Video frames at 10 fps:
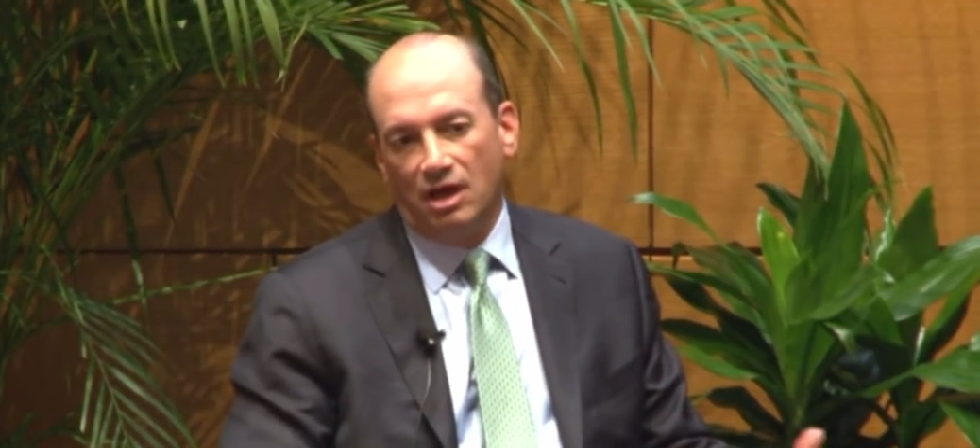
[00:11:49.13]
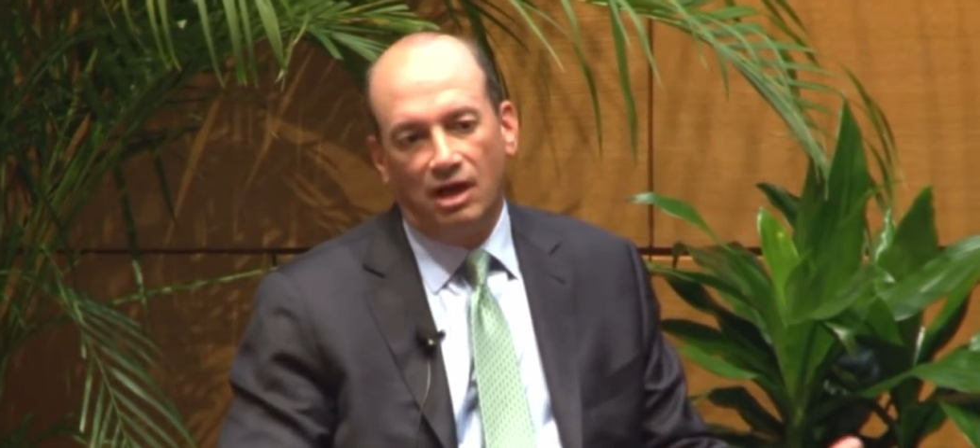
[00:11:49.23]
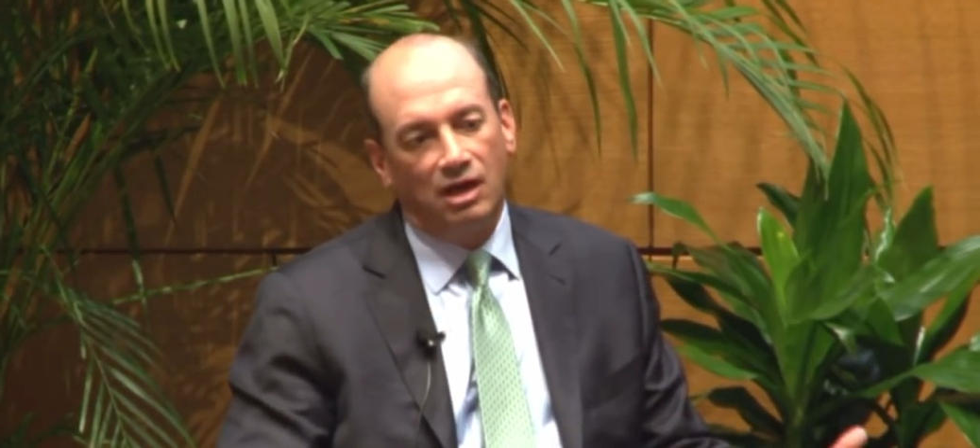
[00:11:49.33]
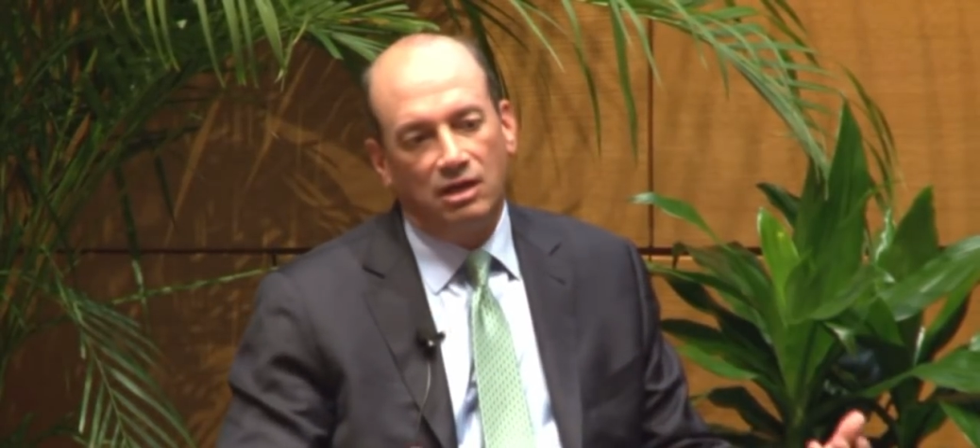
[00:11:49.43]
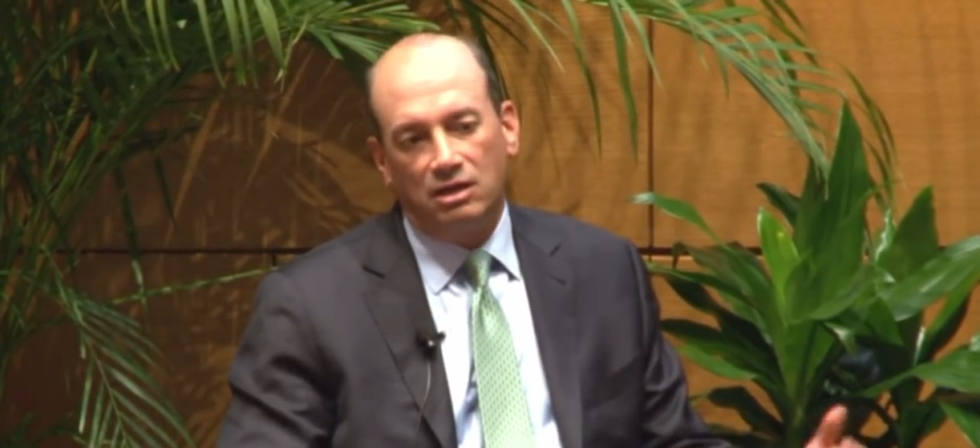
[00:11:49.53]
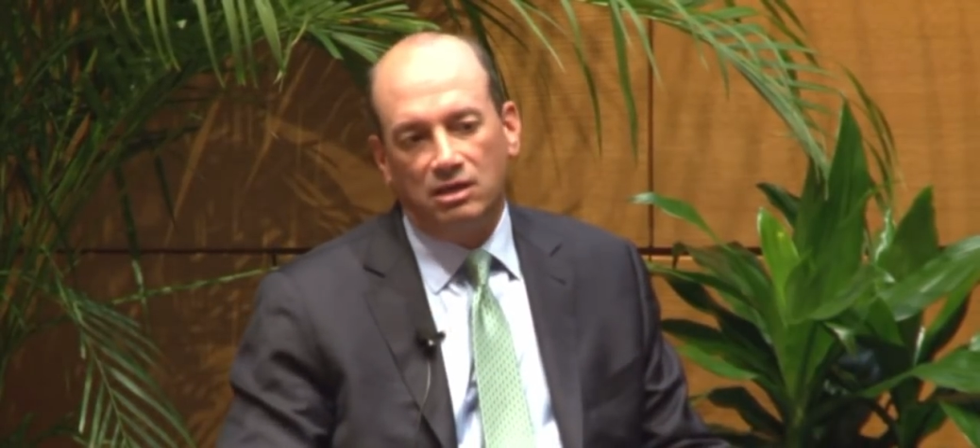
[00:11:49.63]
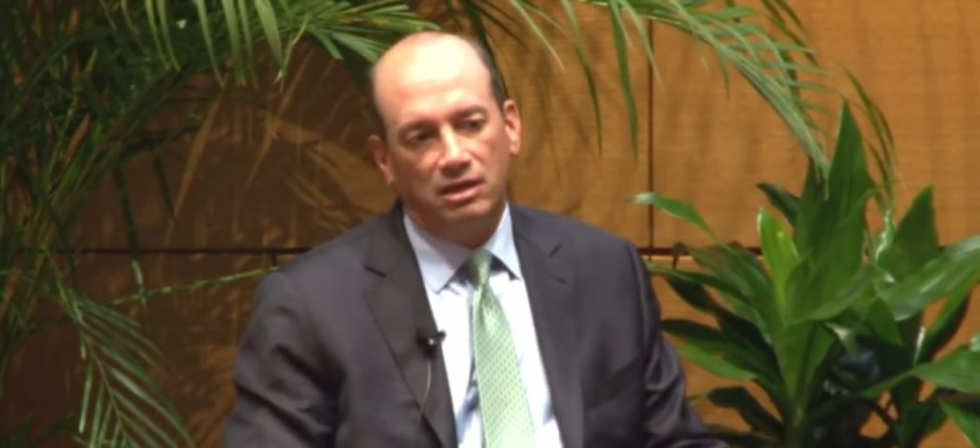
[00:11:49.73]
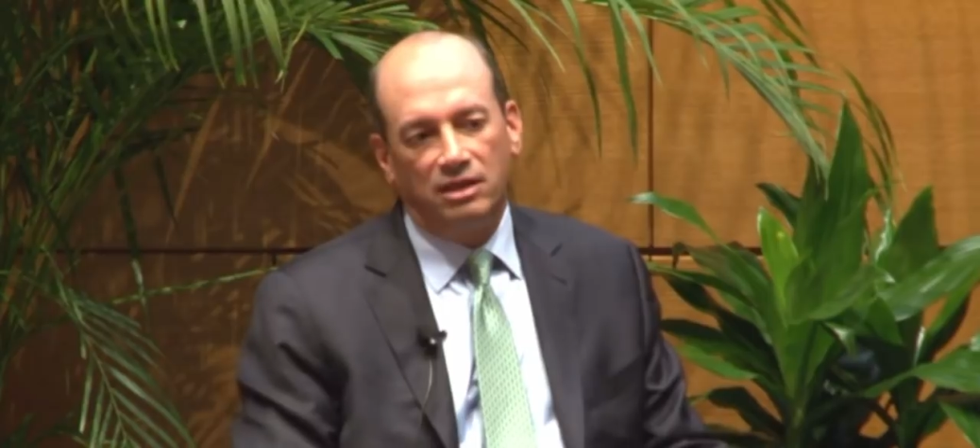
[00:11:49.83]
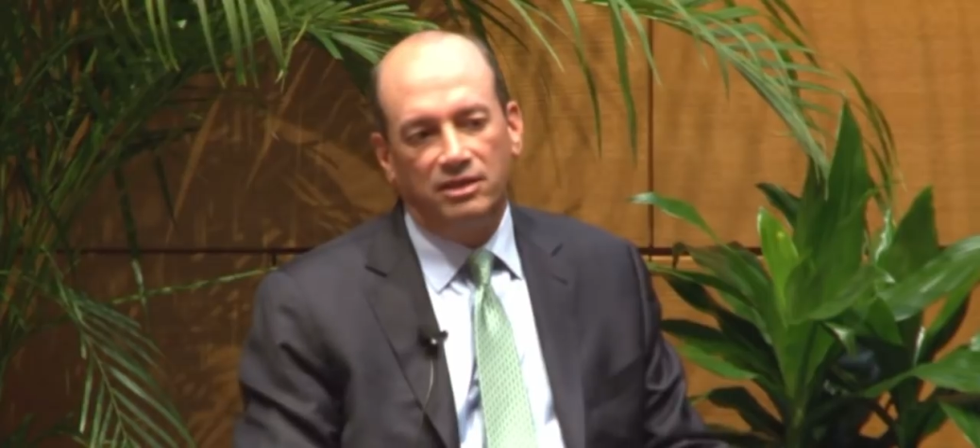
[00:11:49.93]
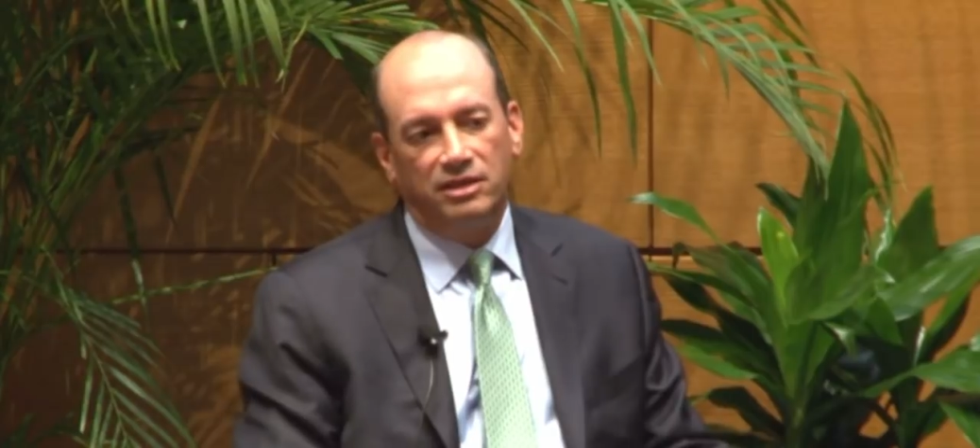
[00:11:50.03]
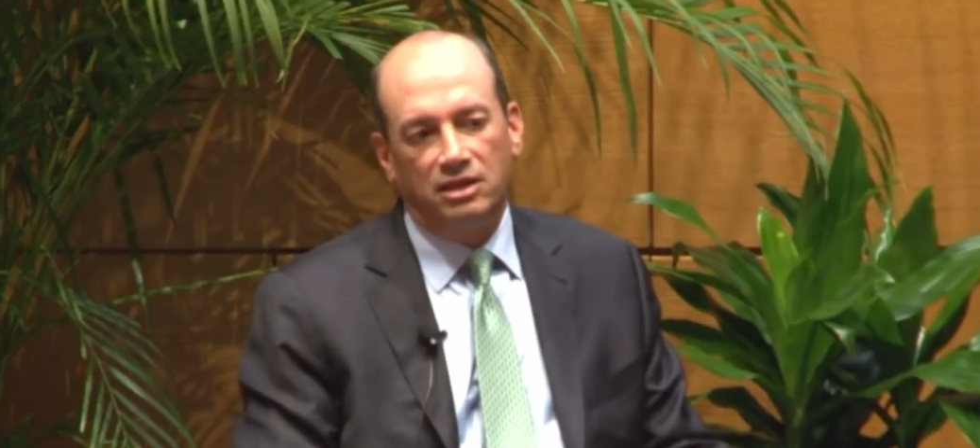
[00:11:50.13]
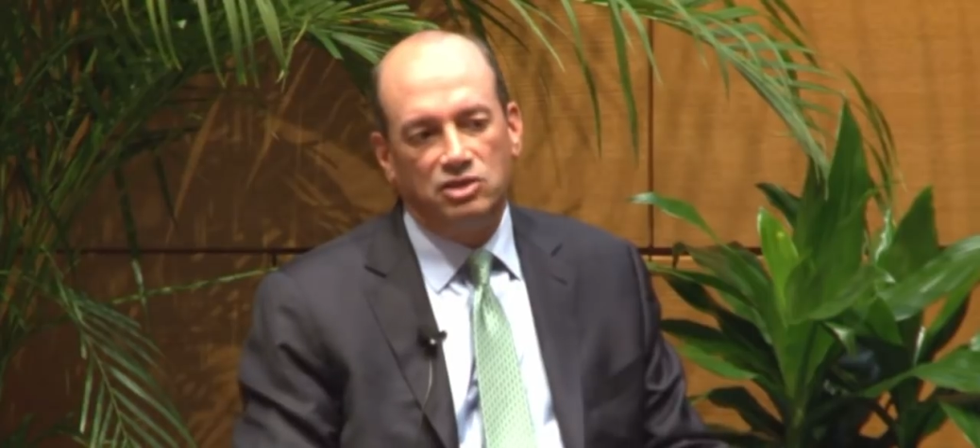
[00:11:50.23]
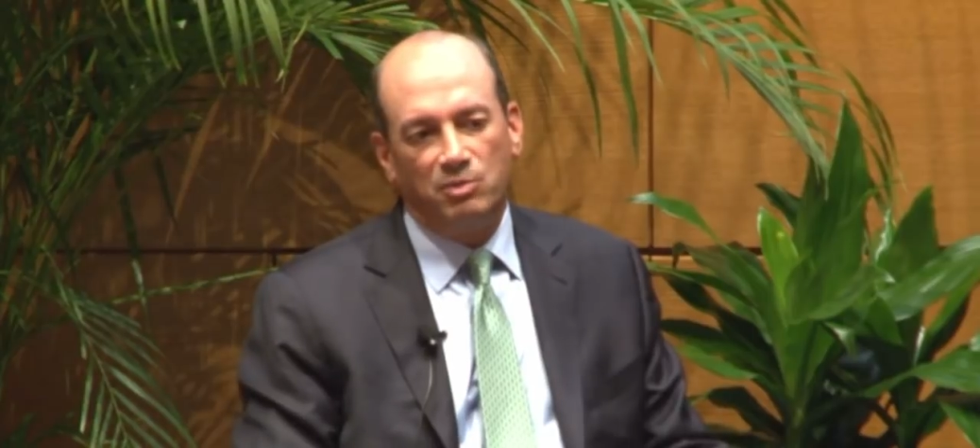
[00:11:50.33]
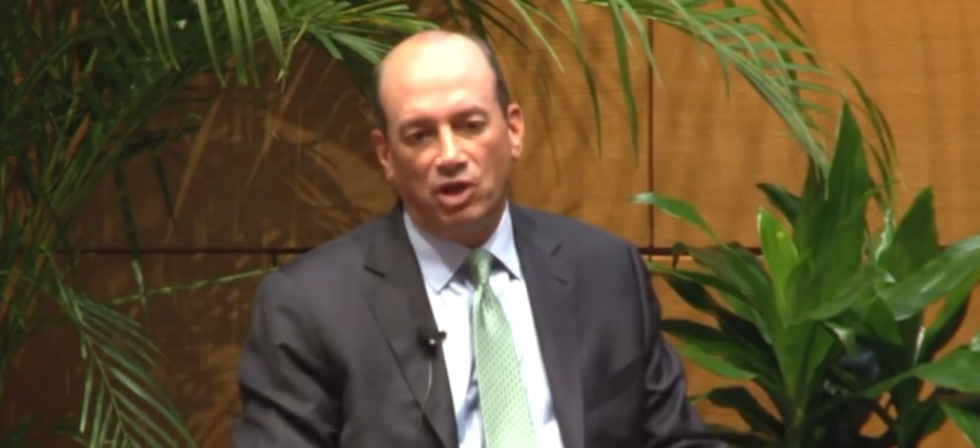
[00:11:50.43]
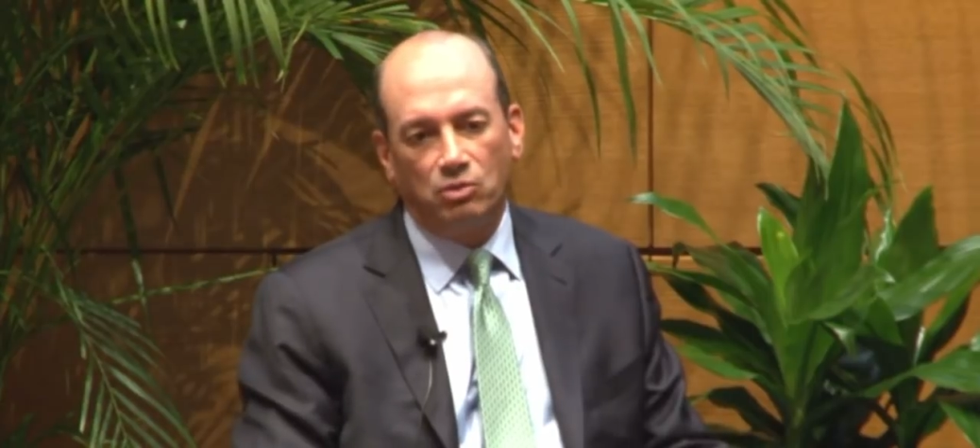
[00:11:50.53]

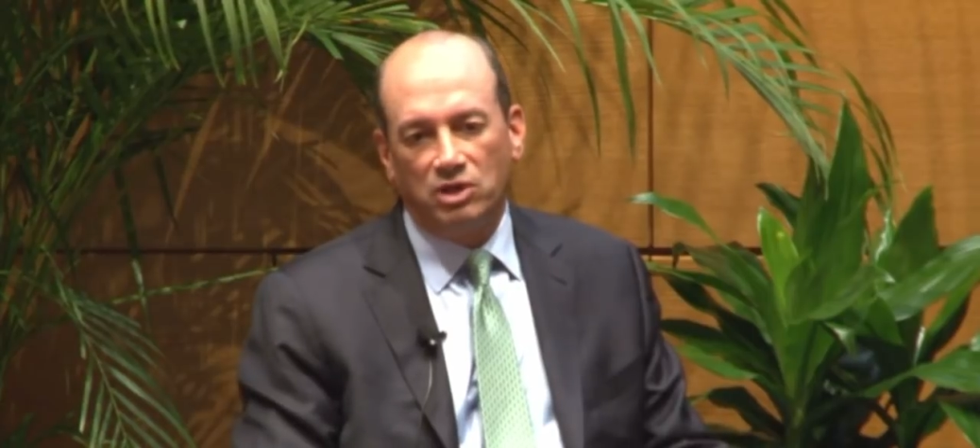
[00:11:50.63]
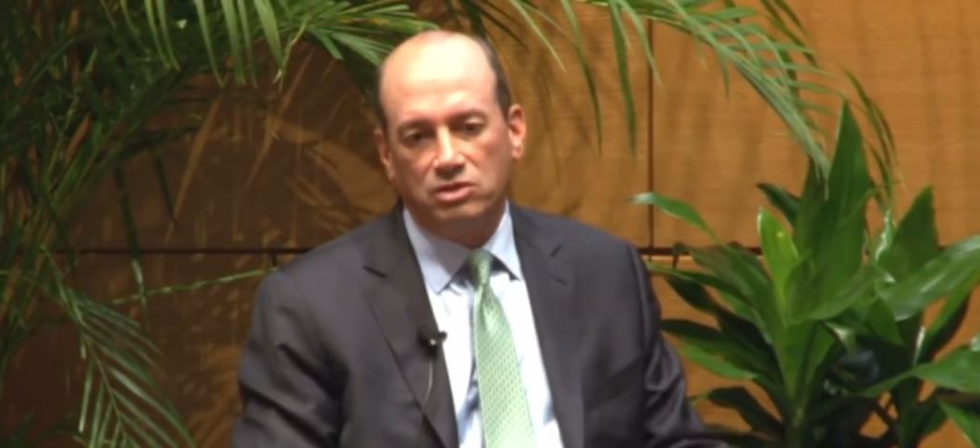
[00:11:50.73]
the smaller